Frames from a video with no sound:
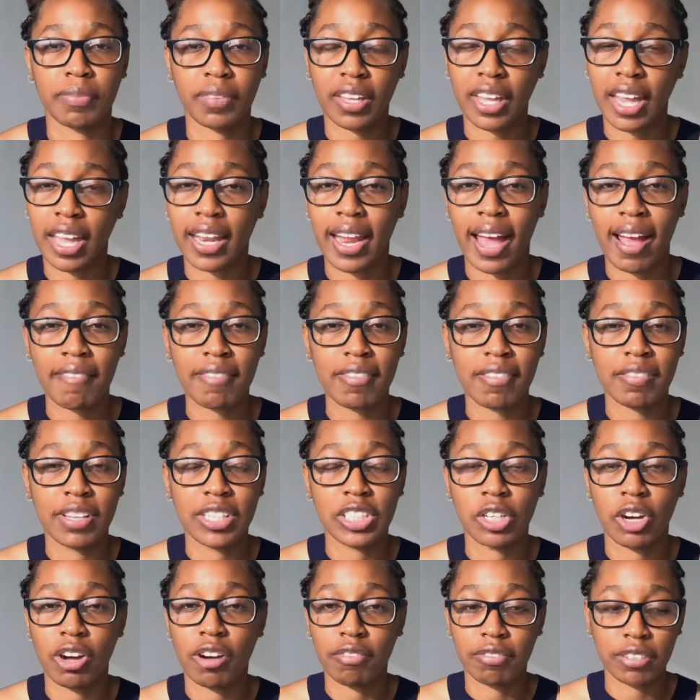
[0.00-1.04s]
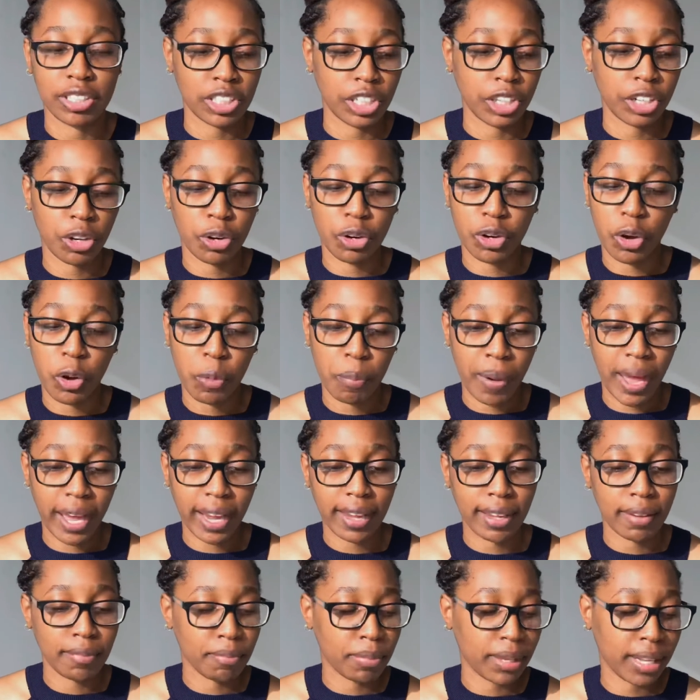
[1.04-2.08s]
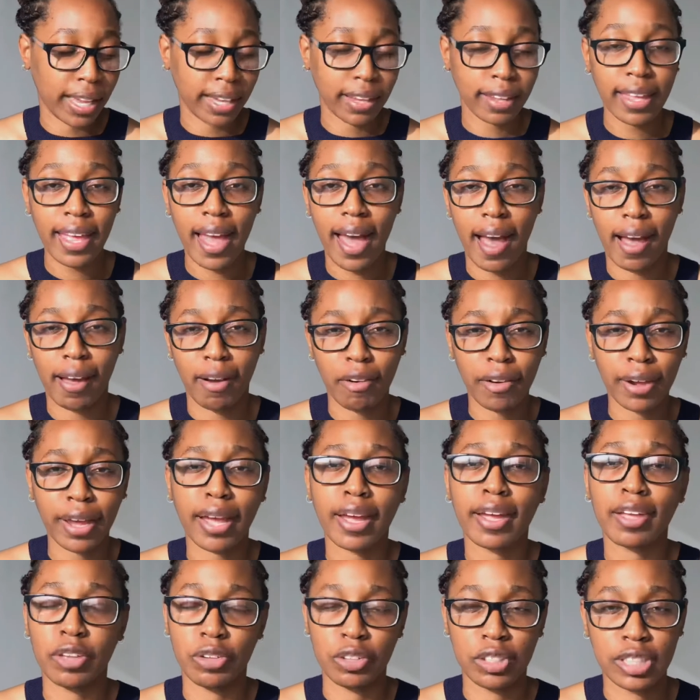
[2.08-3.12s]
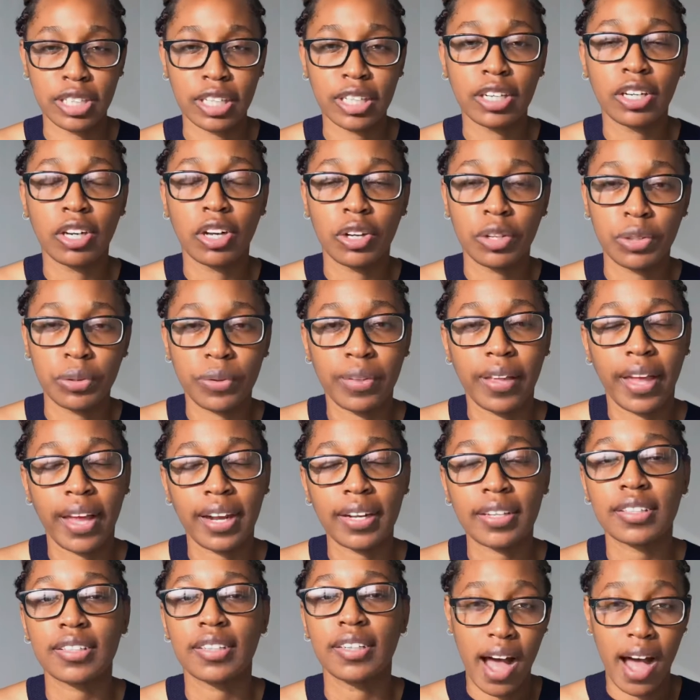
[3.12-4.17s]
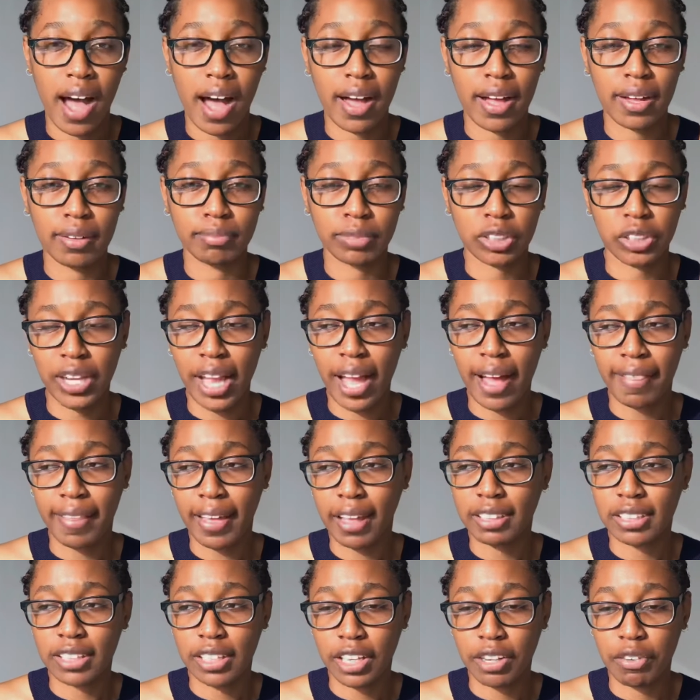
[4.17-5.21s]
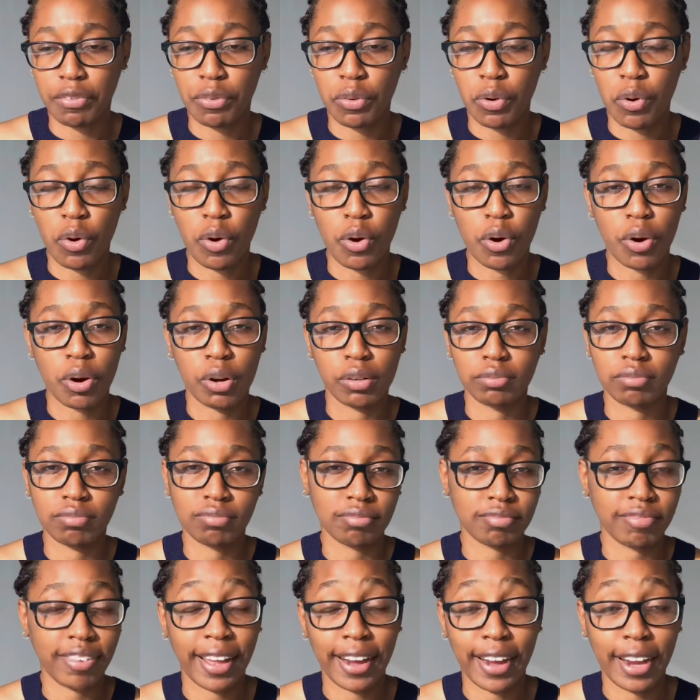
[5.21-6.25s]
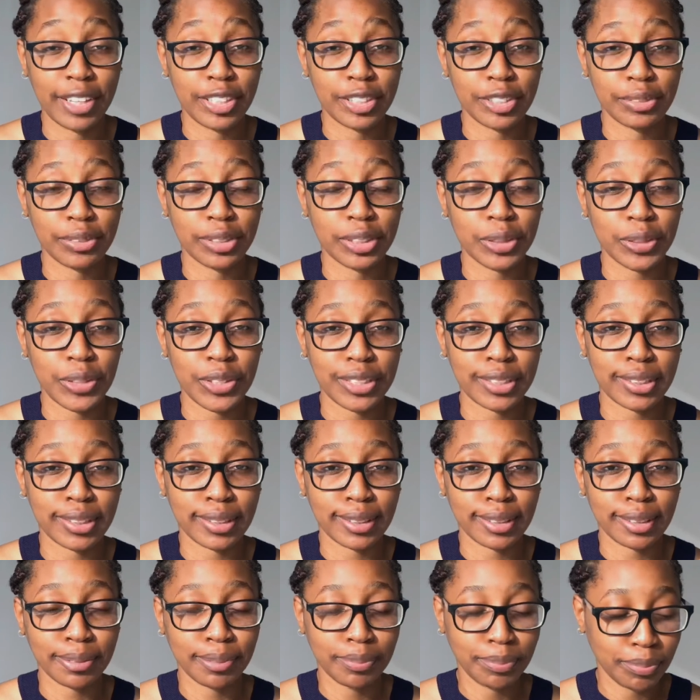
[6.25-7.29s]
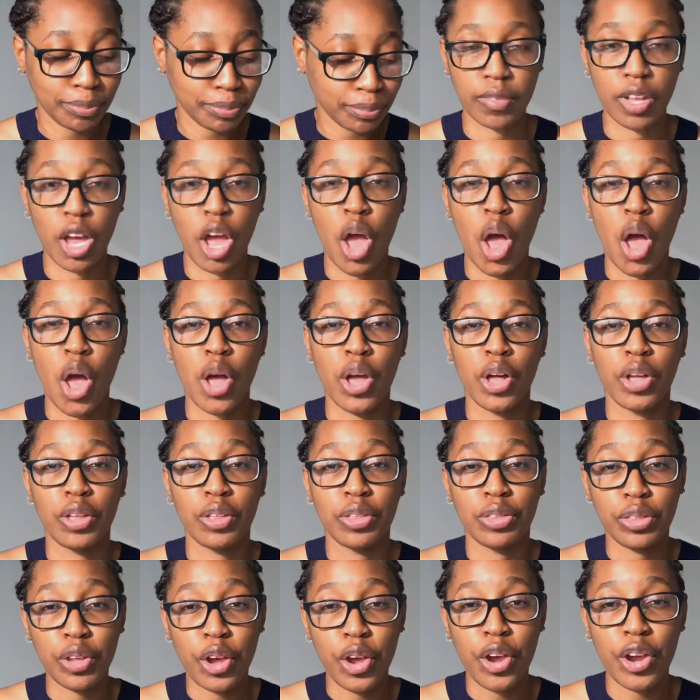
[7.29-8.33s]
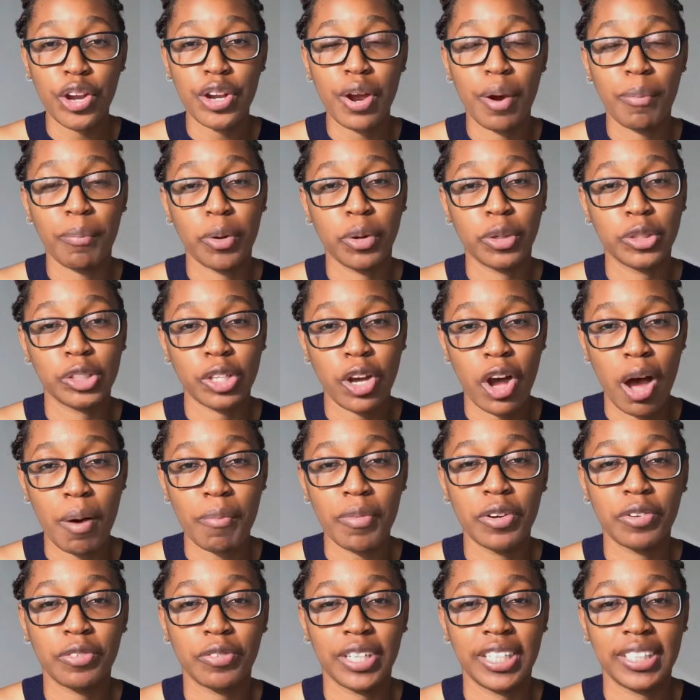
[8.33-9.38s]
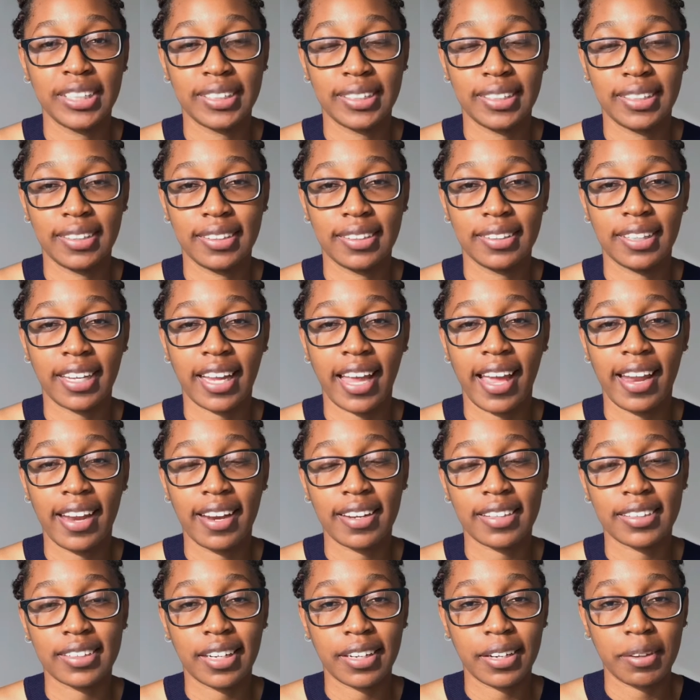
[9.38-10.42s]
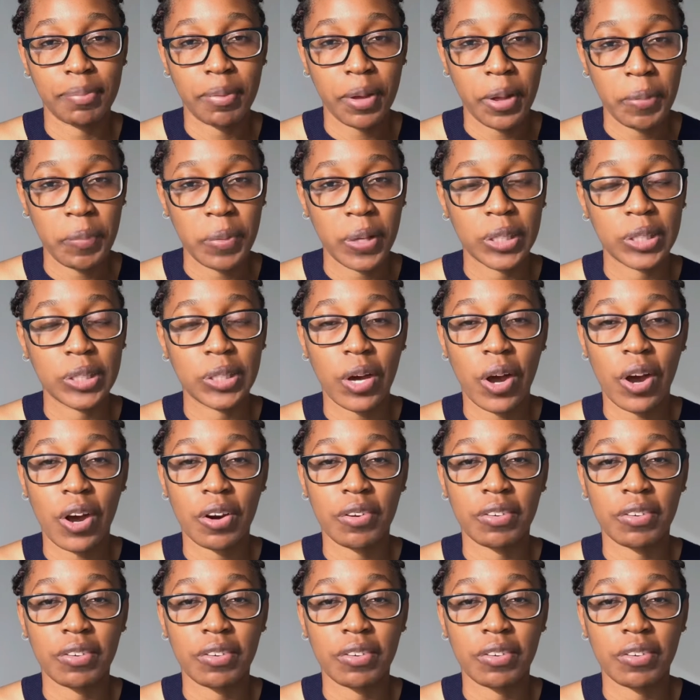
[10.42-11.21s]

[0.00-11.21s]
can have the visa officer, go back and be like, yeah, okay, you did include that. So yeah, that's it for financial resources. Third most common reason Canada study permits are